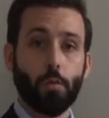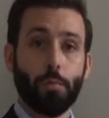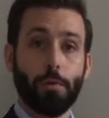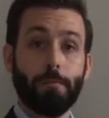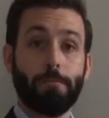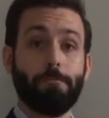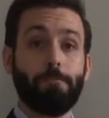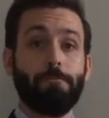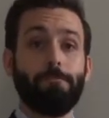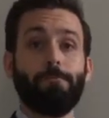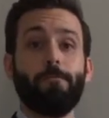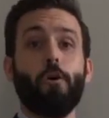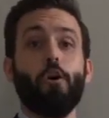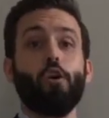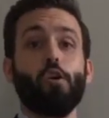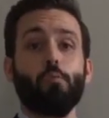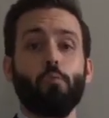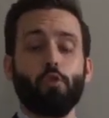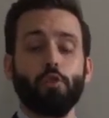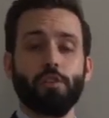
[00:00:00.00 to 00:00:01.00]
be
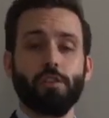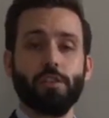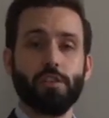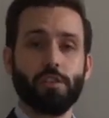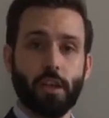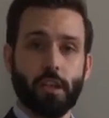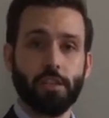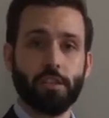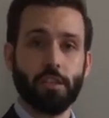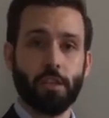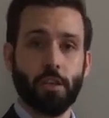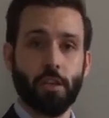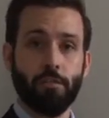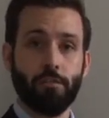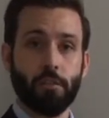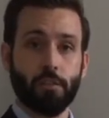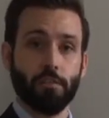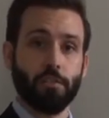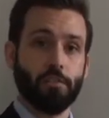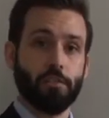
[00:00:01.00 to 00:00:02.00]
far more sensitive
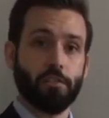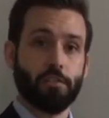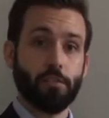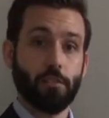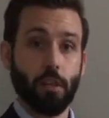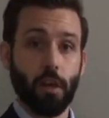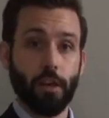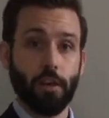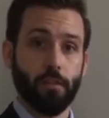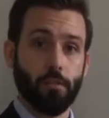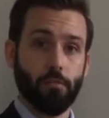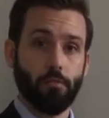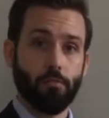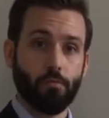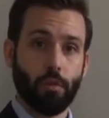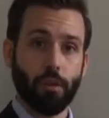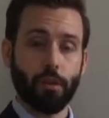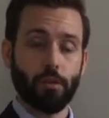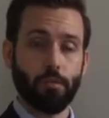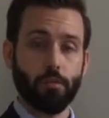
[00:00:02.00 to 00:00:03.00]
to slight
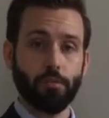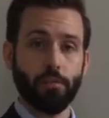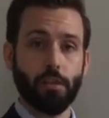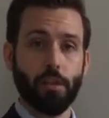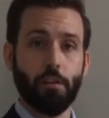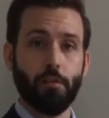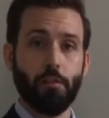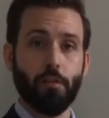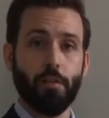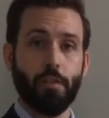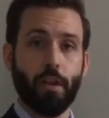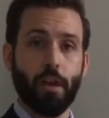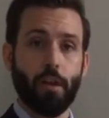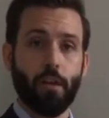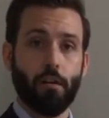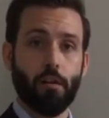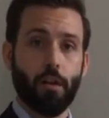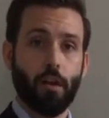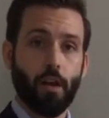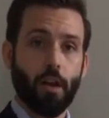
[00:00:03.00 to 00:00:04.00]
wrinkles here and
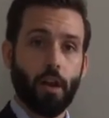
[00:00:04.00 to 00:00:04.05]
there